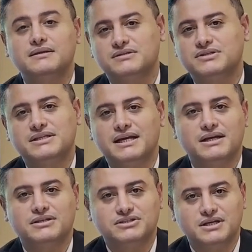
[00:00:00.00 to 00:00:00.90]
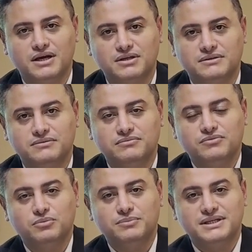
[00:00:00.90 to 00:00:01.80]
to sell a stock?
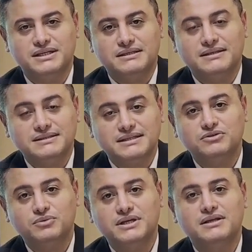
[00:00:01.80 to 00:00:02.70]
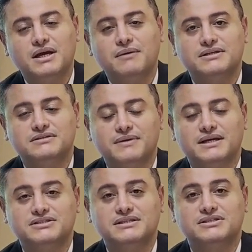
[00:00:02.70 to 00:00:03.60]
For me, it's when a novice
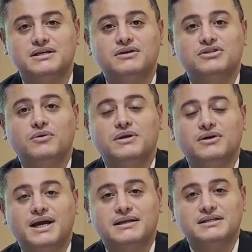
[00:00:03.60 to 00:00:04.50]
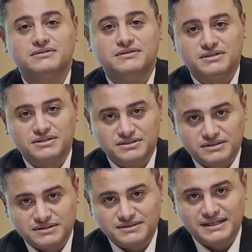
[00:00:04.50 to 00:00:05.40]
finds the stock so attractive
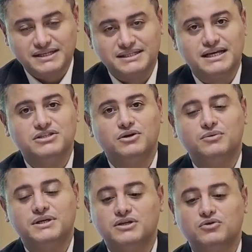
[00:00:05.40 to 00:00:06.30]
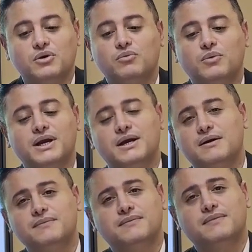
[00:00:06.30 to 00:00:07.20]
that it has already grown
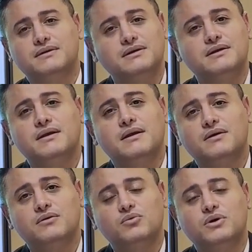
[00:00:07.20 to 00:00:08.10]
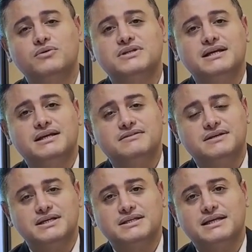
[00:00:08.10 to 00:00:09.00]
well, grown
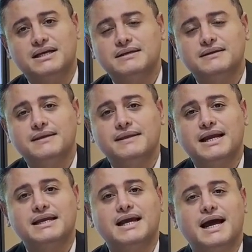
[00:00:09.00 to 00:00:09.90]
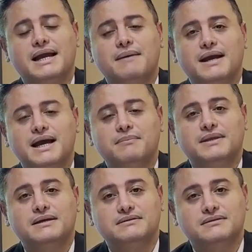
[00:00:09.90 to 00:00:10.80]
significantly, and I am
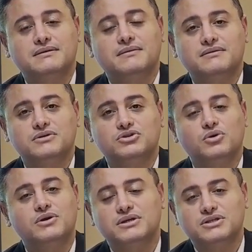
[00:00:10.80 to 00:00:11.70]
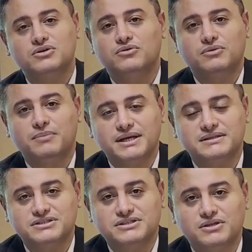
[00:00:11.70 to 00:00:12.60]
happy to join the queue to buy
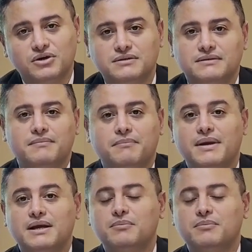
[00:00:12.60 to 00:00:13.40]
this stock. But a